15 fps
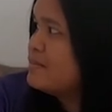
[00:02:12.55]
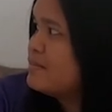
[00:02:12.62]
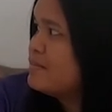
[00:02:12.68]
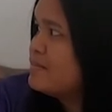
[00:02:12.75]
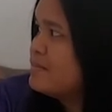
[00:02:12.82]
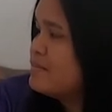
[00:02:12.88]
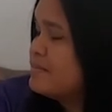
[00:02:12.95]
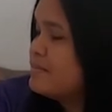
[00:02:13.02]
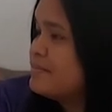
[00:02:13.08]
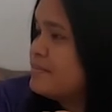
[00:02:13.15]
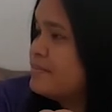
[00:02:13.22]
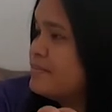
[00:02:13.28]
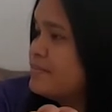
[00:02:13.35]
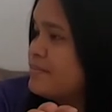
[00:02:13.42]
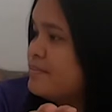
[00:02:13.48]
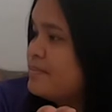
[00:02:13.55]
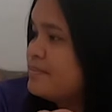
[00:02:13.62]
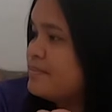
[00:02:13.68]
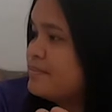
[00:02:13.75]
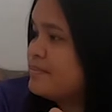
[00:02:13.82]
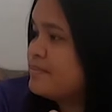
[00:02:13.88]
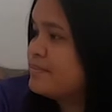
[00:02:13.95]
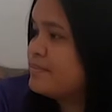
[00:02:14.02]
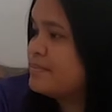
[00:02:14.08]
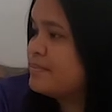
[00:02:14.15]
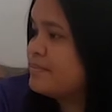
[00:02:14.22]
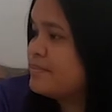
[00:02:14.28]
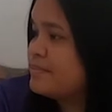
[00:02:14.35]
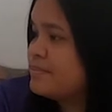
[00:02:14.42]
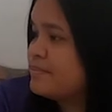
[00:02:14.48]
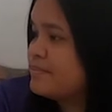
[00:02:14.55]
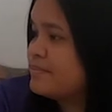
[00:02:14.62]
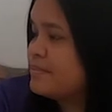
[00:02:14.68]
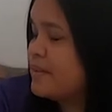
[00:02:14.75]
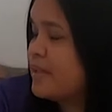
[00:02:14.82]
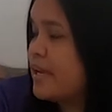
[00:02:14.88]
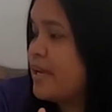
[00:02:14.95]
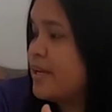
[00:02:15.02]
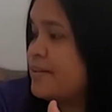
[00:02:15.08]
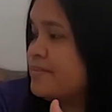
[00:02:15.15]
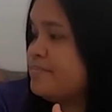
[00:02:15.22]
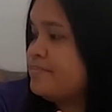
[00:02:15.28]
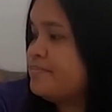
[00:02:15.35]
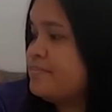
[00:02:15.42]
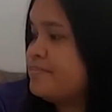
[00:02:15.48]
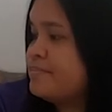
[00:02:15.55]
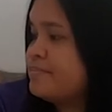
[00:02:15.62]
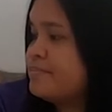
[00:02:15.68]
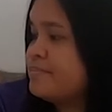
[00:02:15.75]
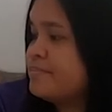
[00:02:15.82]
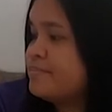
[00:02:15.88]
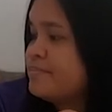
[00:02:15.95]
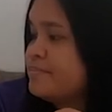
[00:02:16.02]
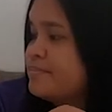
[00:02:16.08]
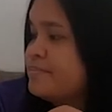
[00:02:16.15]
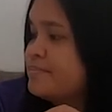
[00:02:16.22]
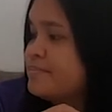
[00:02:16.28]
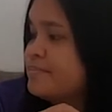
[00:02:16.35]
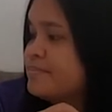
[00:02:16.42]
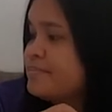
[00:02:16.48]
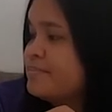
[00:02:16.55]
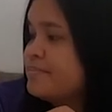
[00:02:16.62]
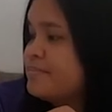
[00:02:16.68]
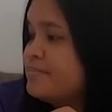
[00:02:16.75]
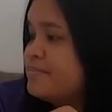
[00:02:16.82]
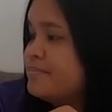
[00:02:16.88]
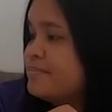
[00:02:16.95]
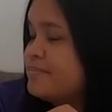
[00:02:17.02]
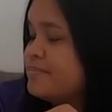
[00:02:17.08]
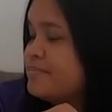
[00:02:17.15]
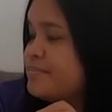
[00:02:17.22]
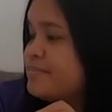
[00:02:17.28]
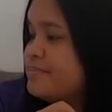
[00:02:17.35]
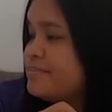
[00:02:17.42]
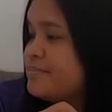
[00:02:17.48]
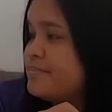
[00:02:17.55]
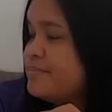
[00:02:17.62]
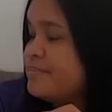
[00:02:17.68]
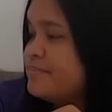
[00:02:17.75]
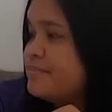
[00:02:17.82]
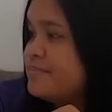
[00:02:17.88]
The person shown says nothing.